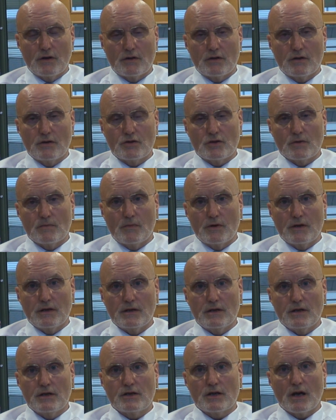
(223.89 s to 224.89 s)
that somebody
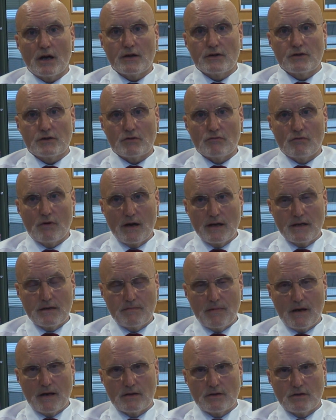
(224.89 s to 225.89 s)
decides to write
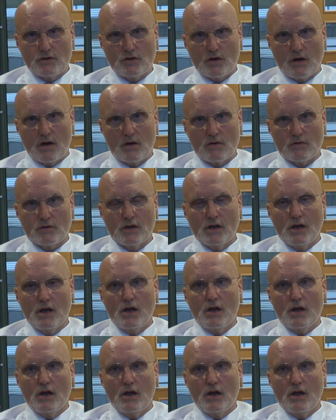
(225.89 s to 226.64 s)
about a child